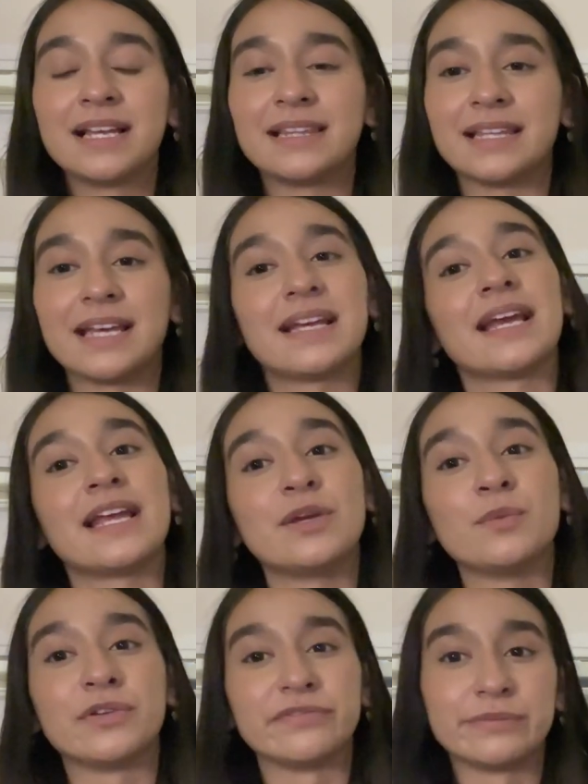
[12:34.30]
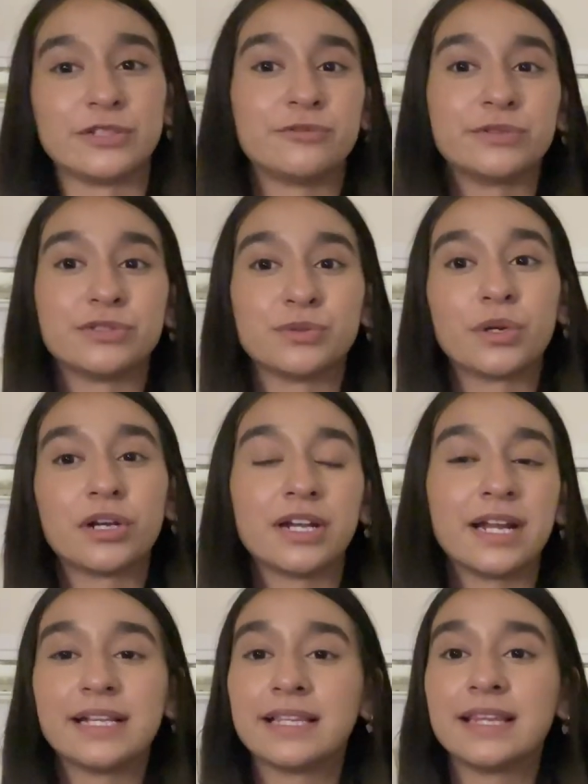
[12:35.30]
like anyone from the resort or
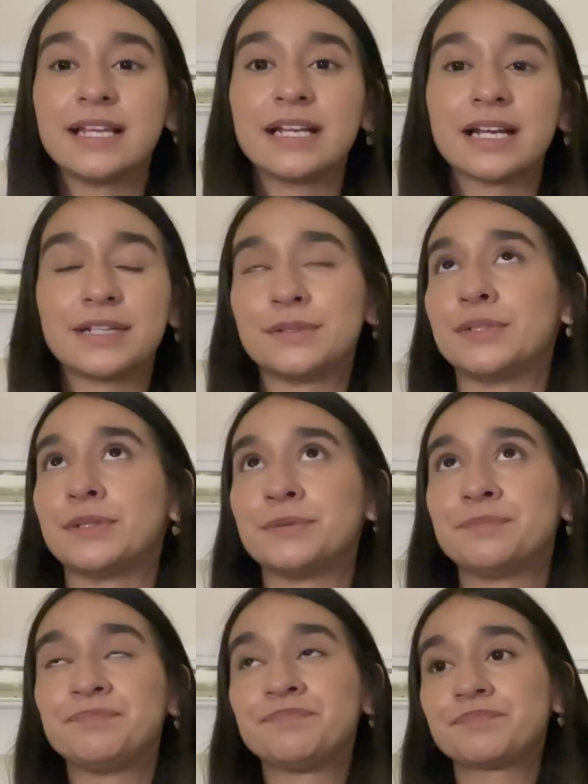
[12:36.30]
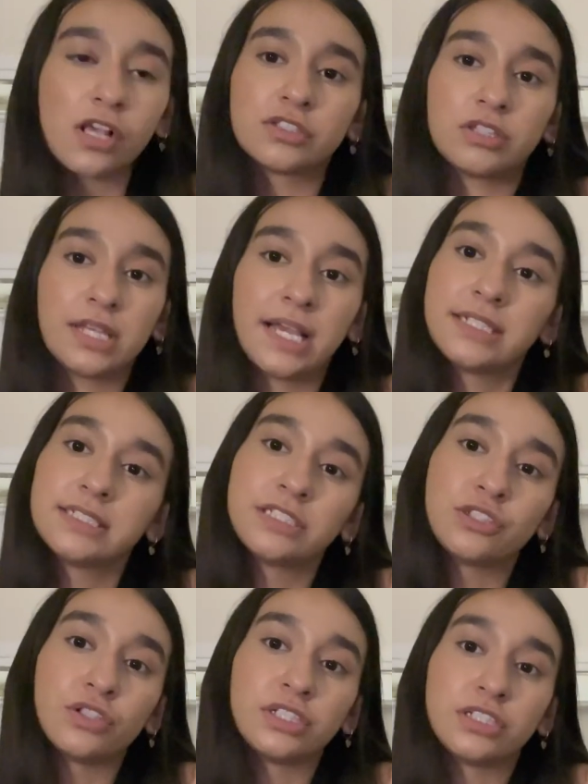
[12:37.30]
anything i don't know so the case is
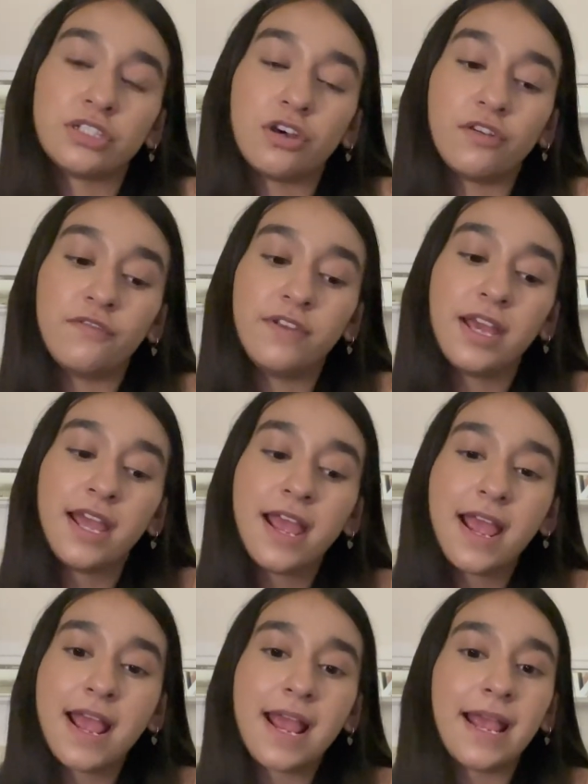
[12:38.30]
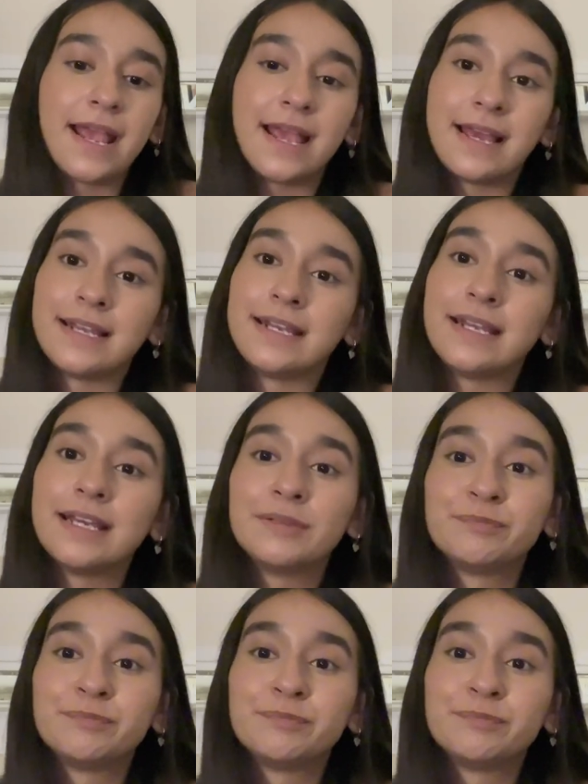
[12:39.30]
still unsolved and